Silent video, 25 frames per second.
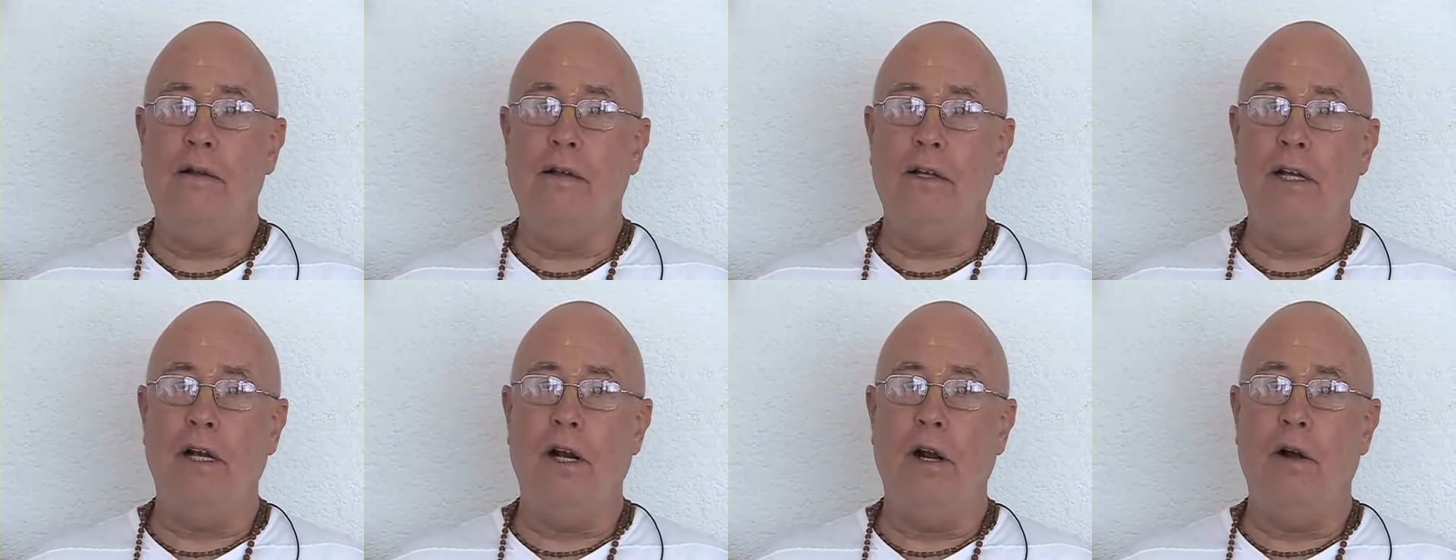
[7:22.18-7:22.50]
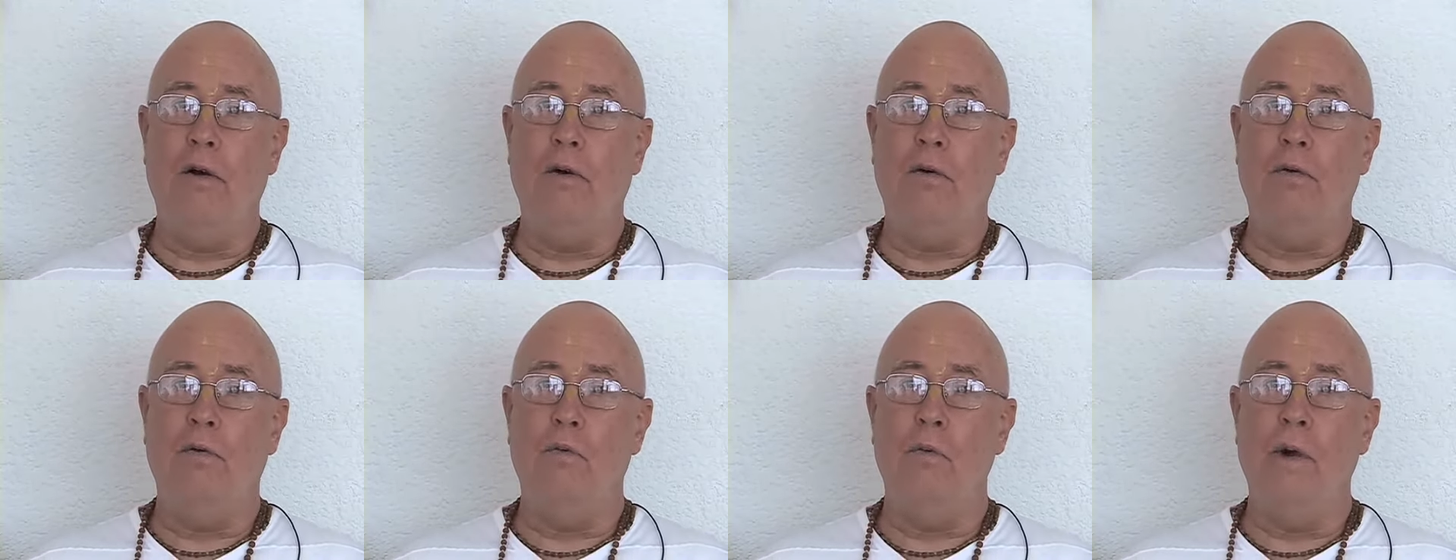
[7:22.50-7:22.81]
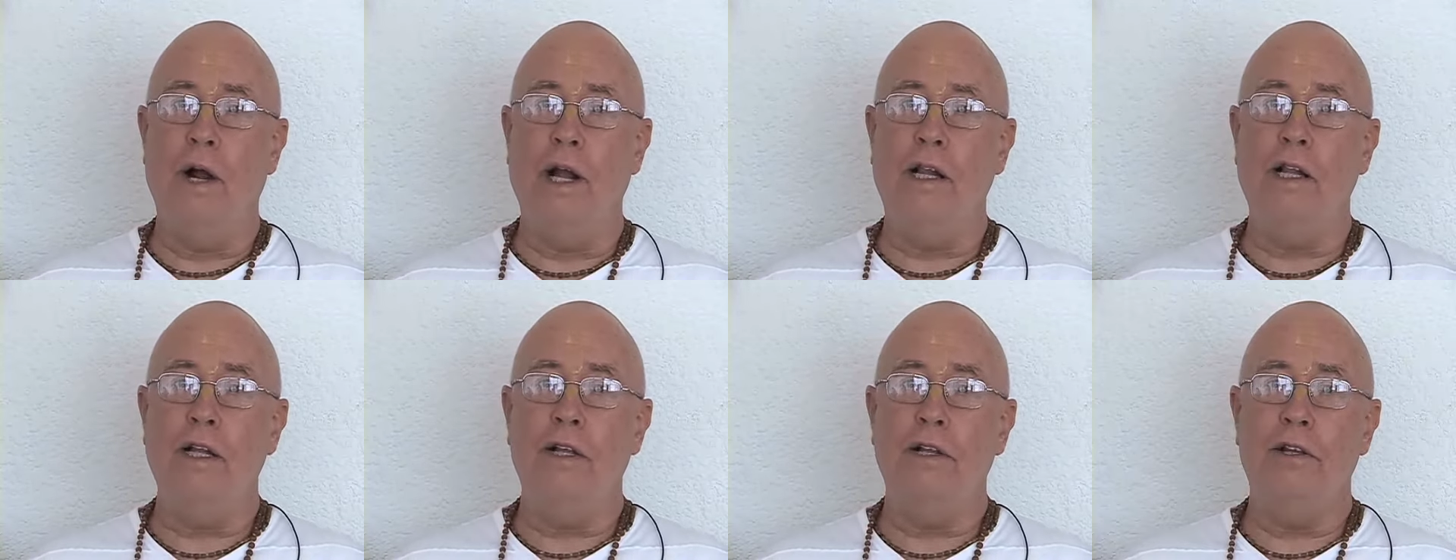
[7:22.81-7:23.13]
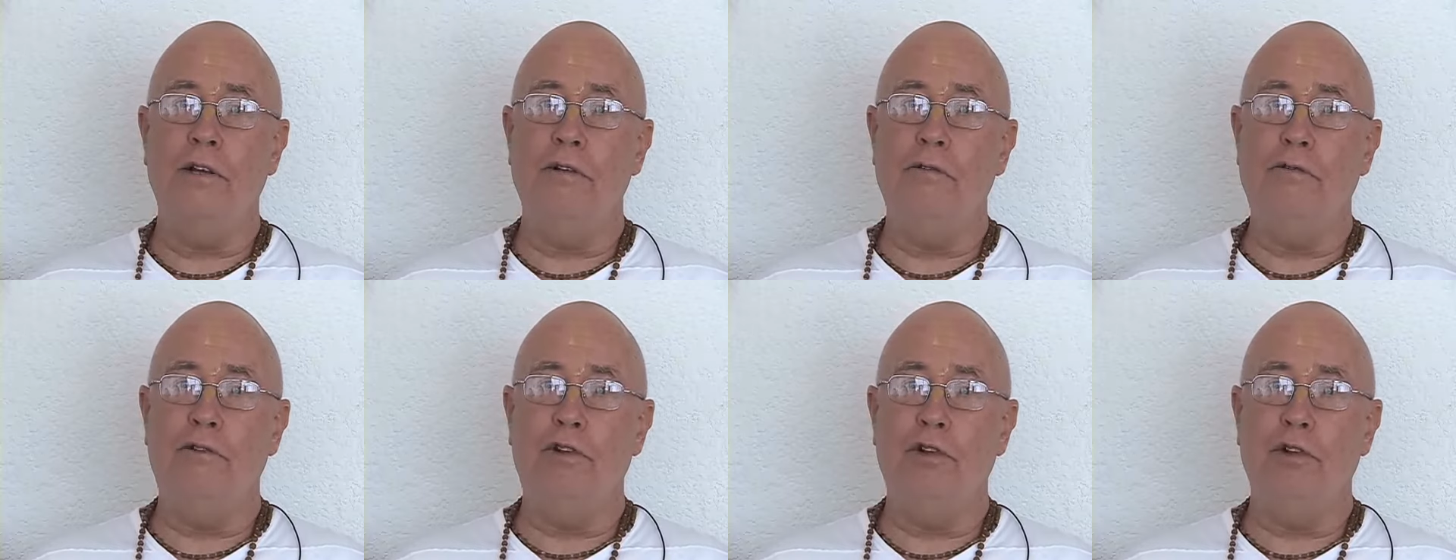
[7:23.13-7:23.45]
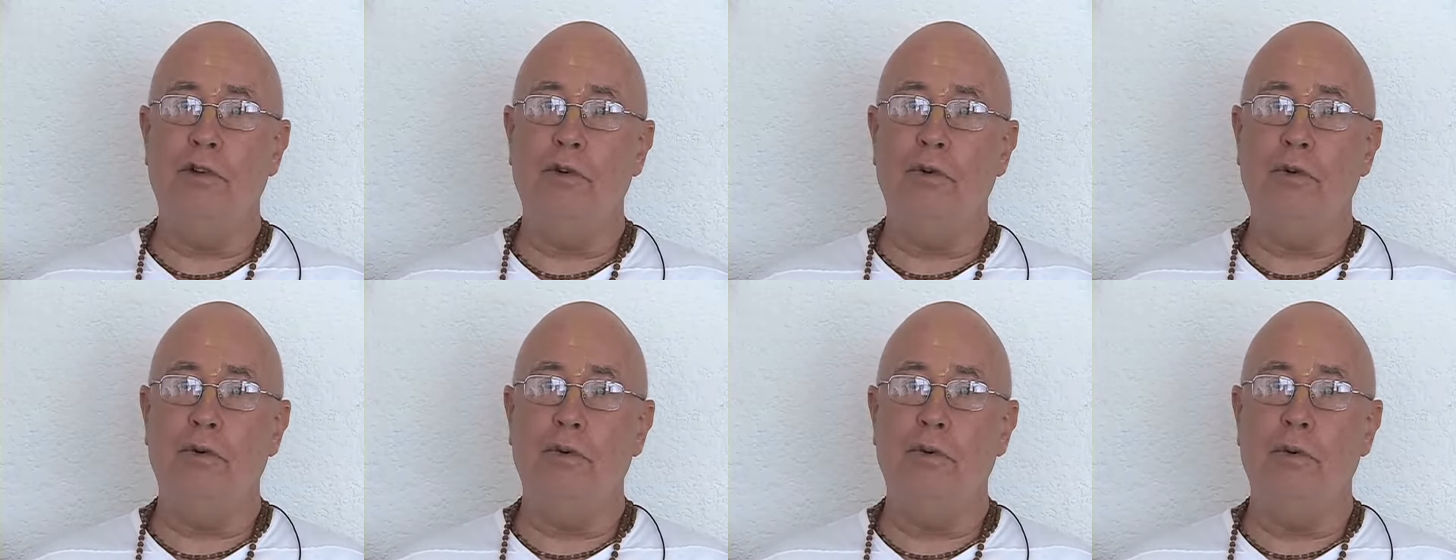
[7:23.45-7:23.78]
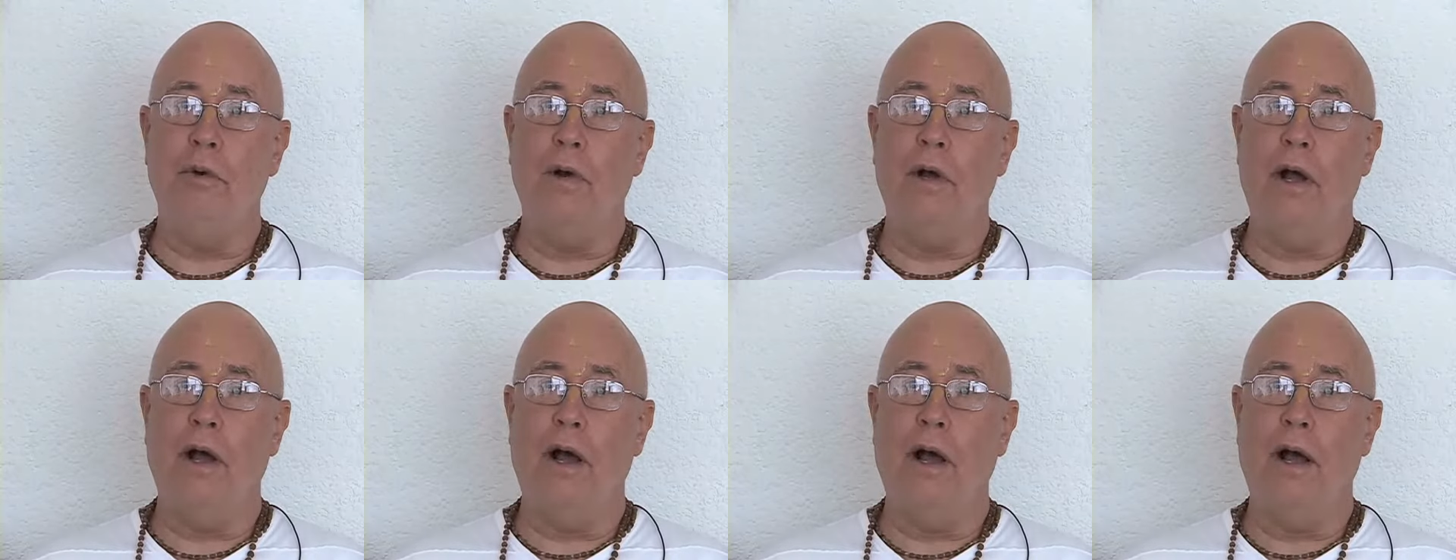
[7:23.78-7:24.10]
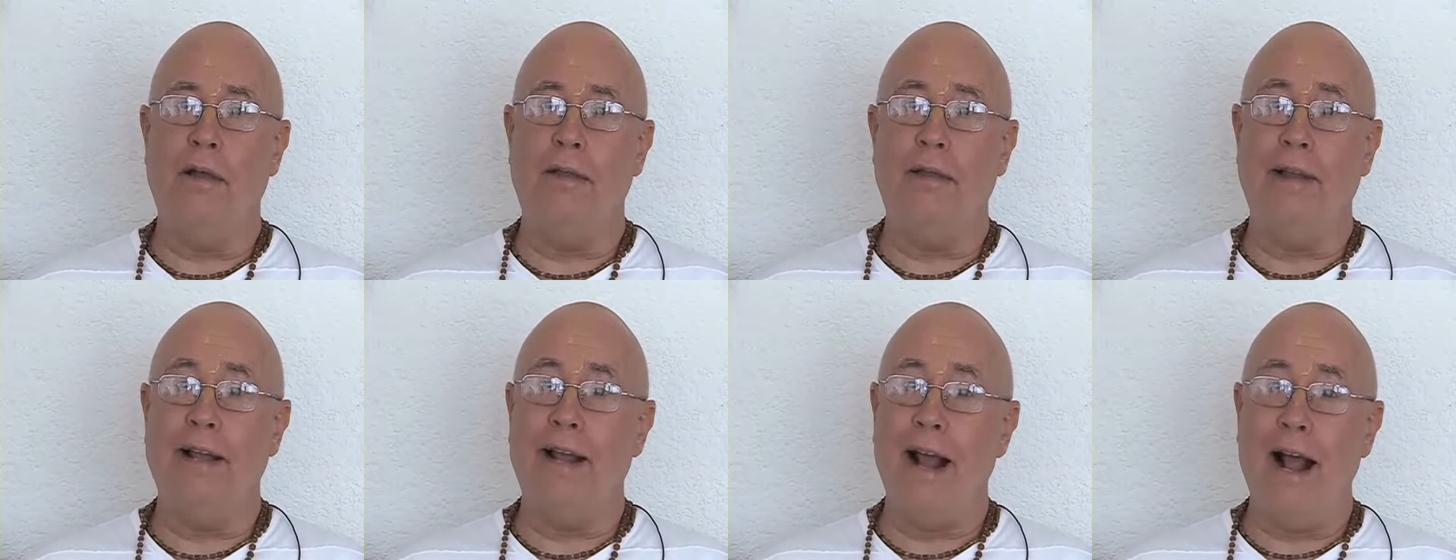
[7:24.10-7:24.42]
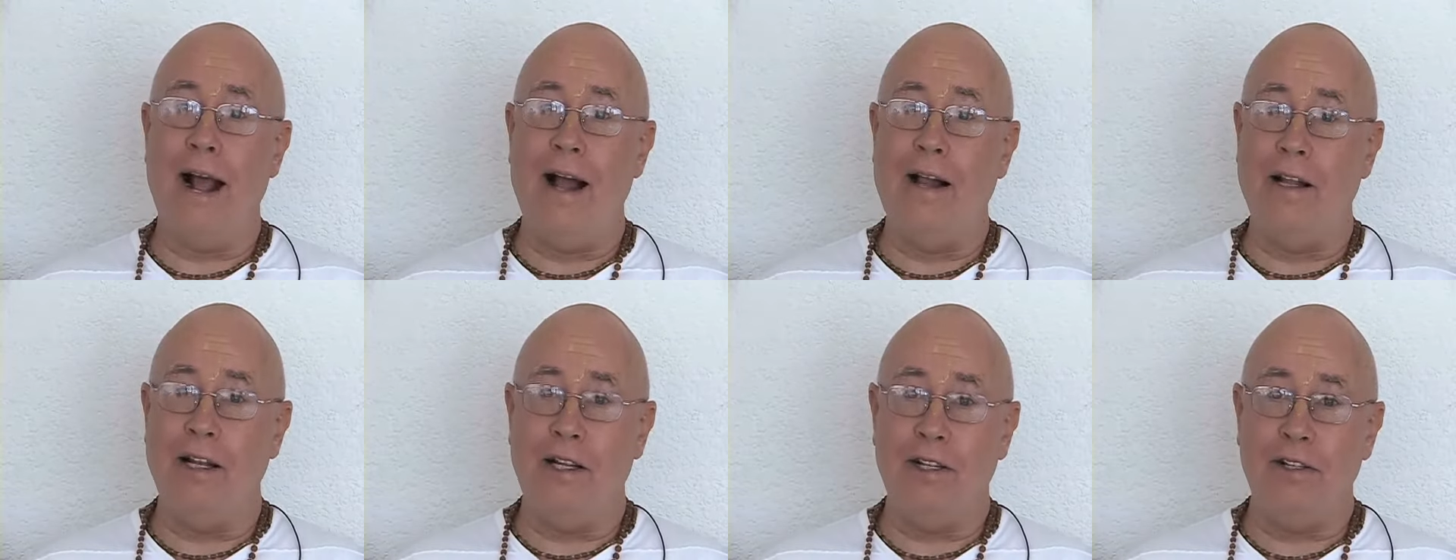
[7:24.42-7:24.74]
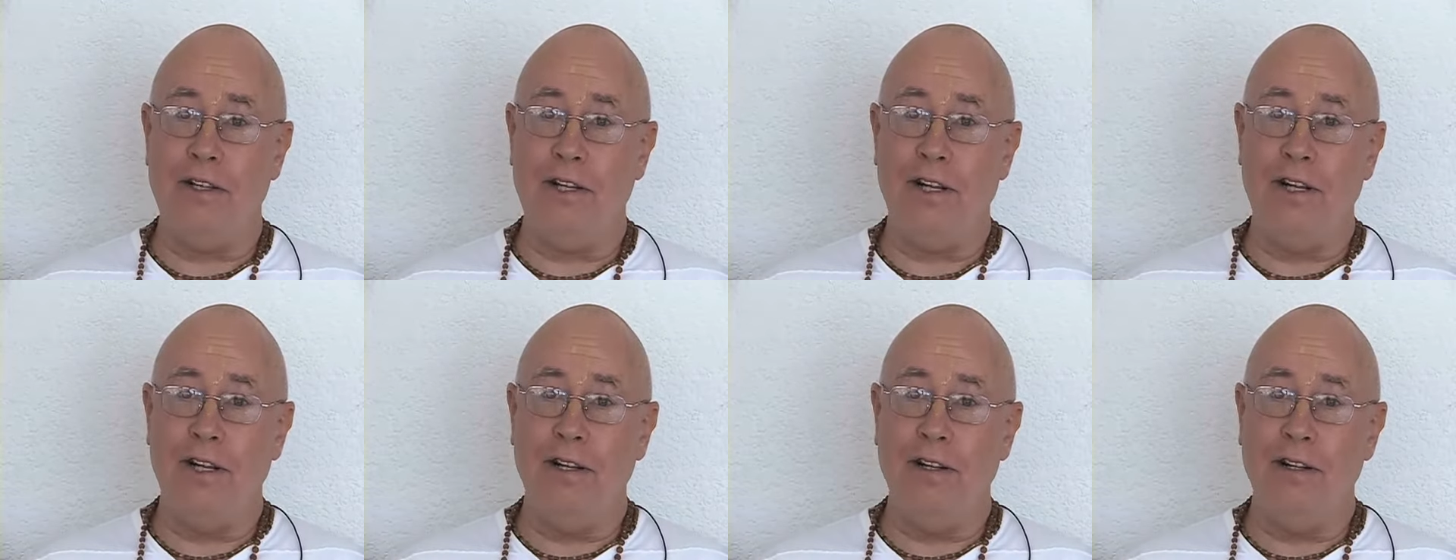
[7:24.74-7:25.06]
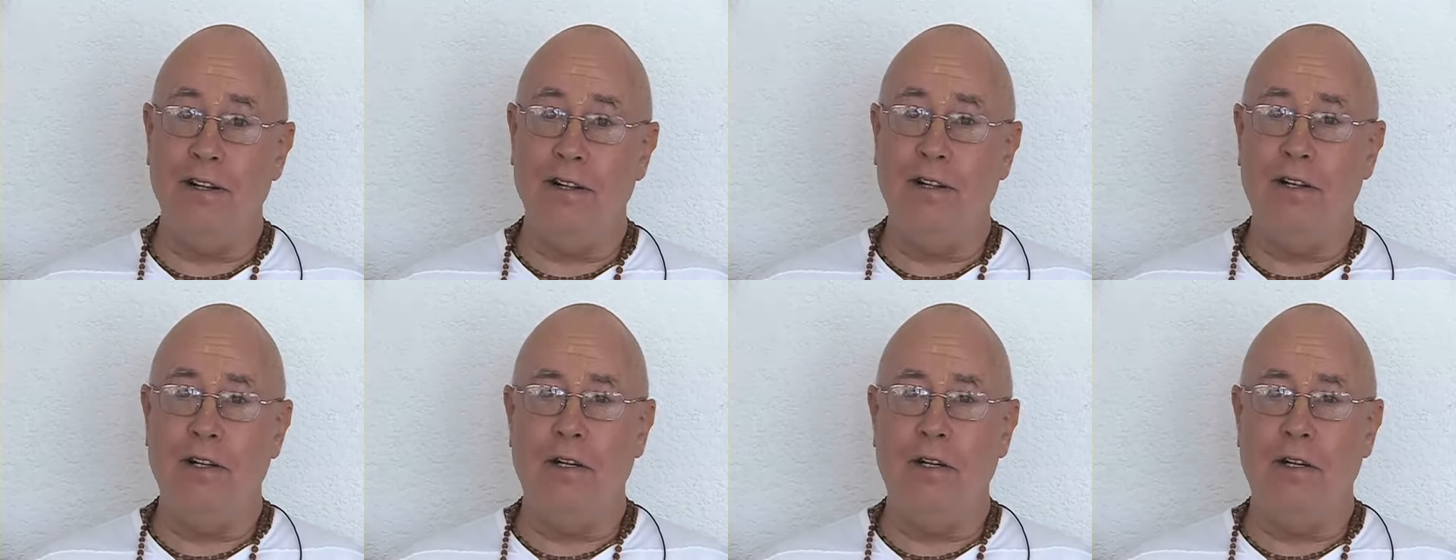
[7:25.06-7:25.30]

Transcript: you know, relative to uh, the galaxy?